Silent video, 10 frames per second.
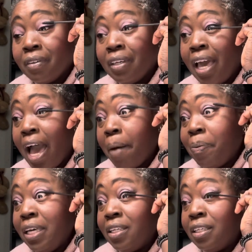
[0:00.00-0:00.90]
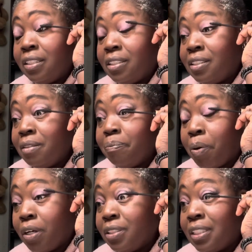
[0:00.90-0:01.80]
happiest
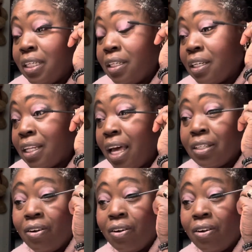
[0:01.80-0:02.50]
person in the class,